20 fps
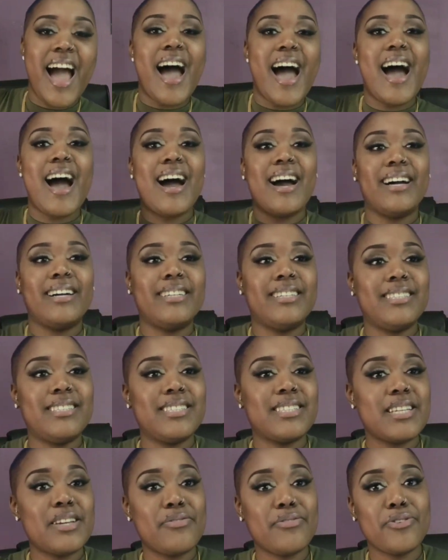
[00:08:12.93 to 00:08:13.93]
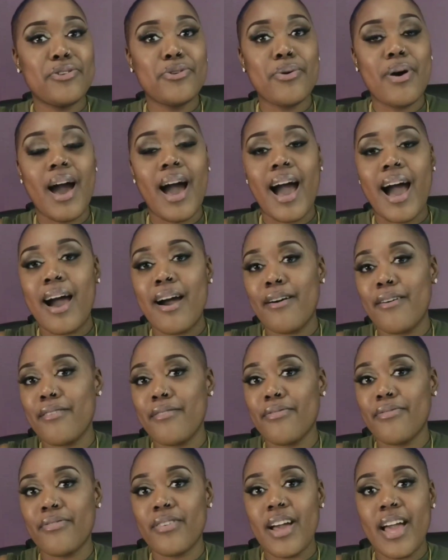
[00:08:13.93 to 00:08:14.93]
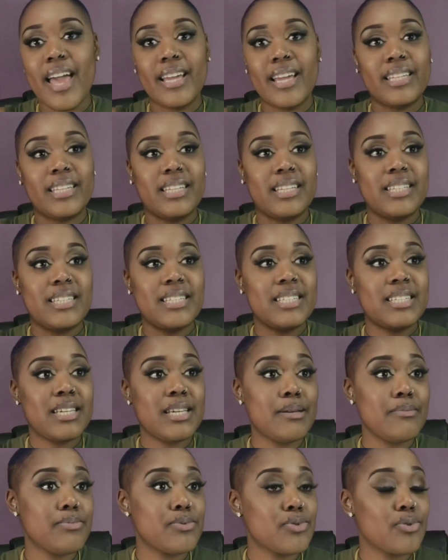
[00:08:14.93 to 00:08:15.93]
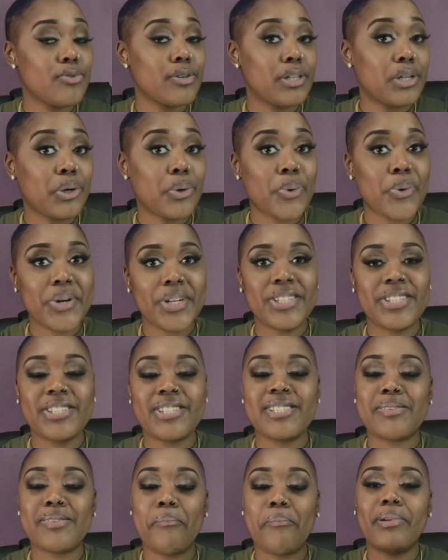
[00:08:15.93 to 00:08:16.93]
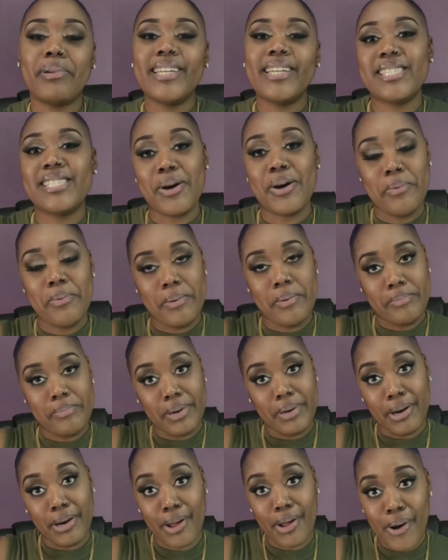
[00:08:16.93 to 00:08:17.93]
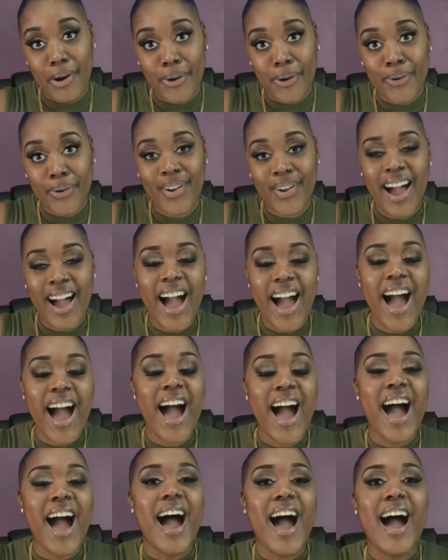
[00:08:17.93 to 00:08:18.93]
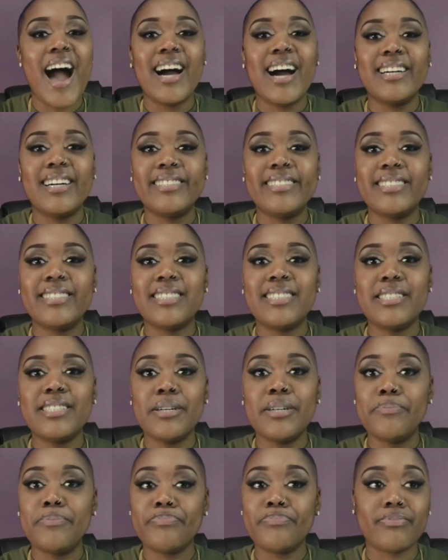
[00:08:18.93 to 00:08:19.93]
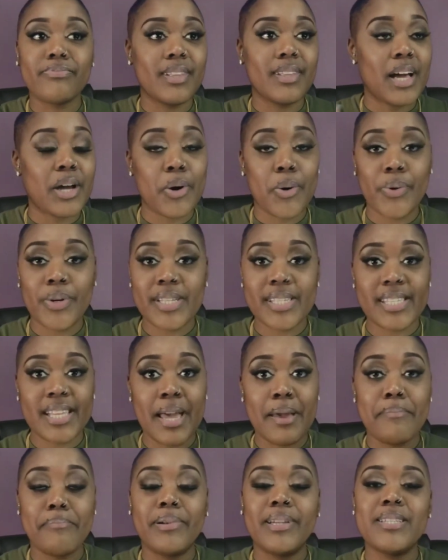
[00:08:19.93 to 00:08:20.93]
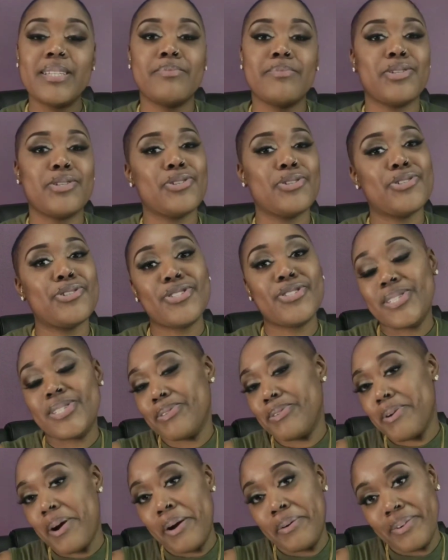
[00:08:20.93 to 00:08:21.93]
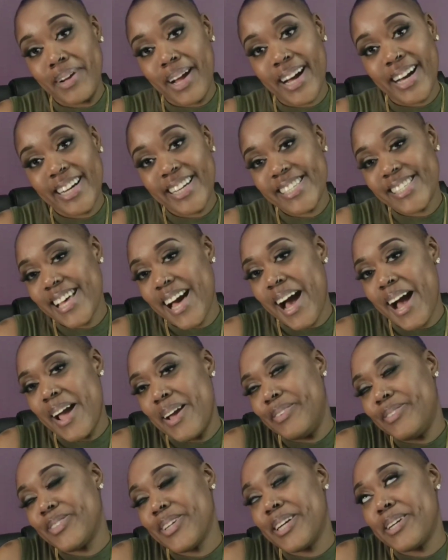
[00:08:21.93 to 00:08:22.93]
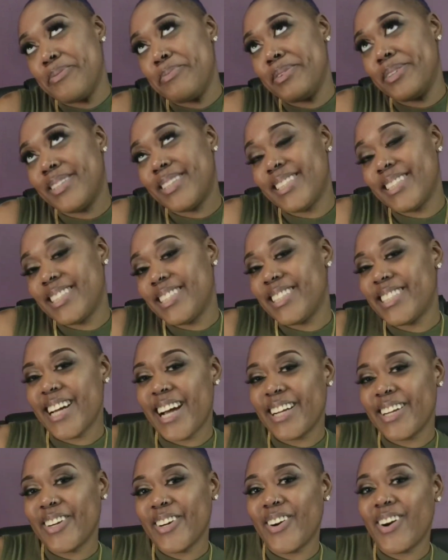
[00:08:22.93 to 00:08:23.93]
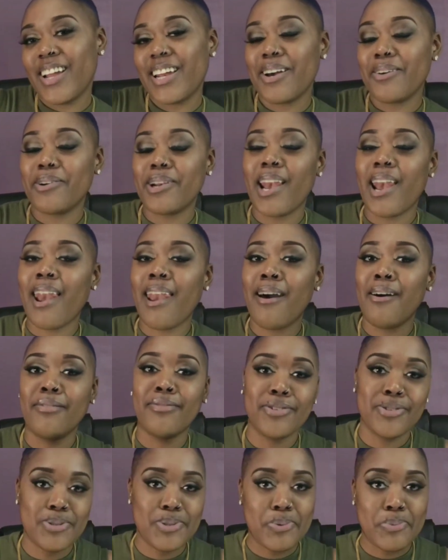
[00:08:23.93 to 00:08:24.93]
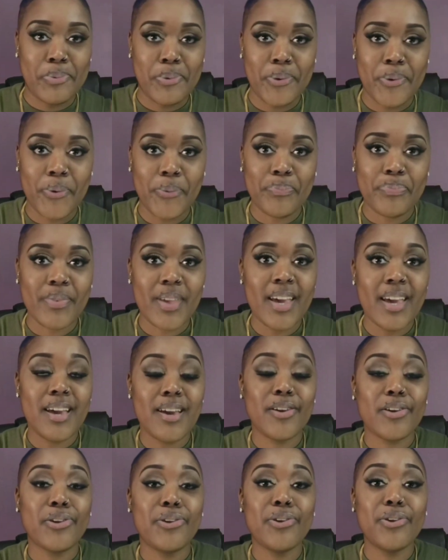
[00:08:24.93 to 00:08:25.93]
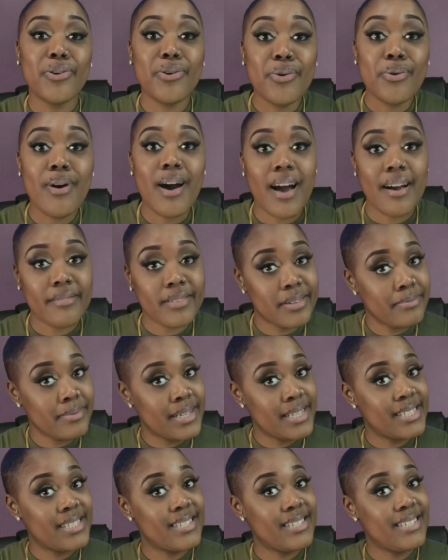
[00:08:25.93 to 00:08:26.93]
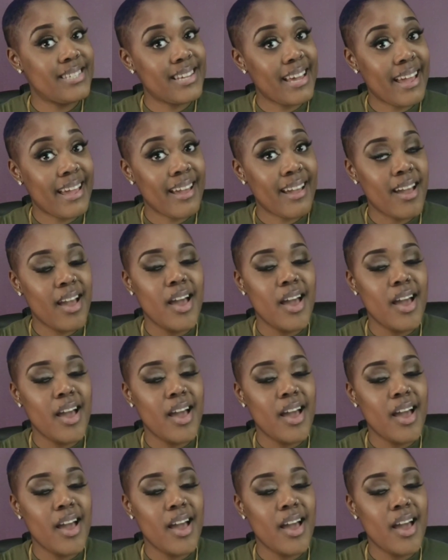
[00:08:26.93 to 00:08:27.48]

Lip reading: And if you have any tips or any questions, please comment below. And like I always say, please make sure you subscribe, guys. I am trying to build this channel and I would love your support. You have an amazing day.